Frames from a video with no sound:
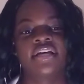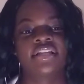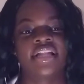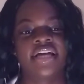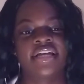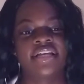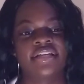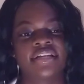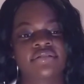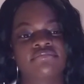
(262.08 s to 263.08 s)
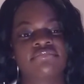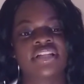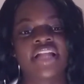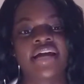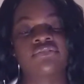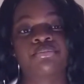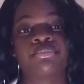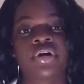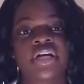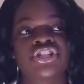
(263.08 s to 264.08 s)
like a lot of
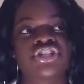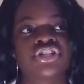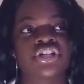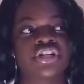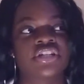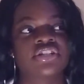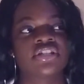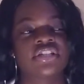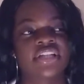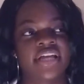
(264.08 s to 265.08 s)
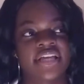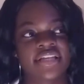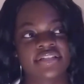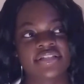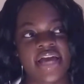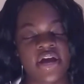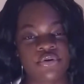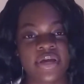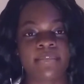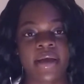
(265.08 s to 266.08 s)
pressure, like
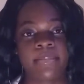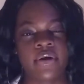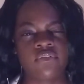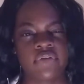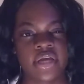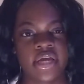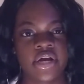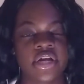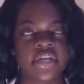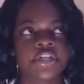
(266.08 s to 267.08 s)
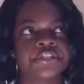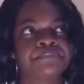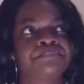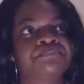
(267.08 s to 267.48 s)
down in my pelvic area.